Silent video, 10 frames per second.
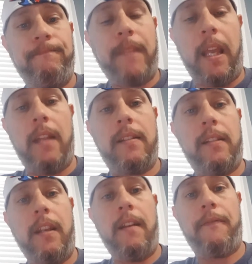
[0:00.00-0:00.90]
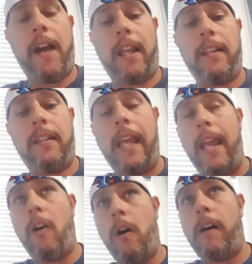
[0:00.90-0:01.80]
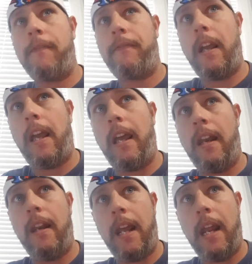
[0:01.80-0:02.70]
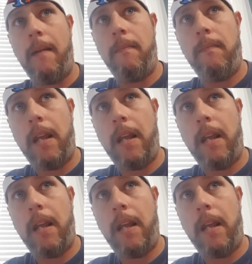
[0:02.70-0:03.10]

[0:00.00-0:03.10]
and see if I can take off and